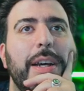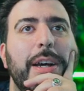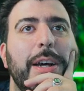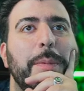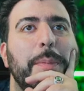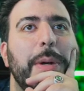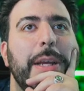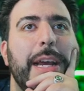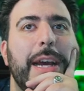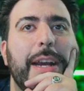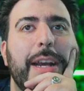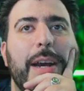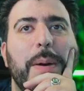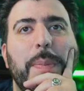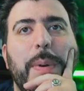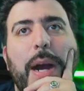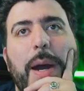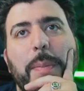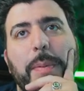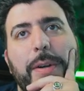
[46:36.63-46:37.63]
But yeah, it got
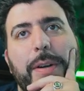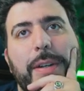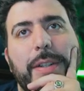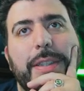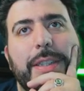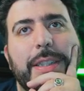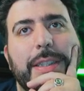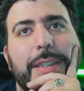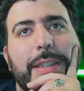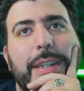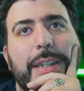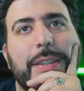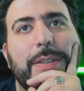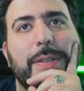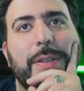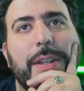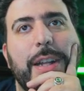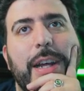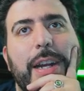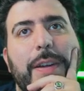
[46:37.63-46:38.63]
popular on TikTok, so
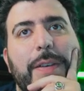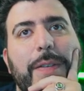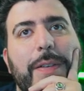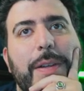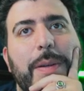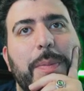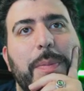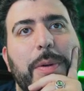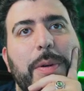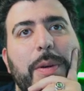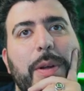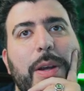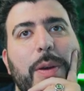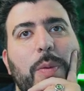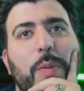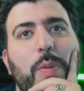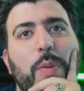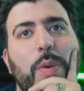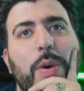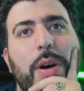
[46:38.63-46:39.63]
a lot of people were like,
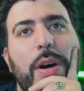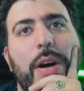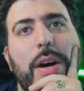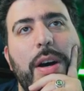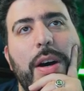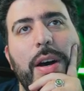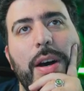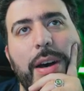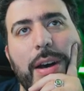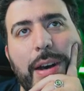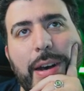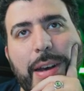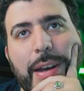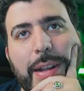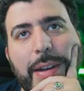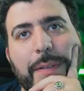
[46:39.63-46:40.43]
"What?"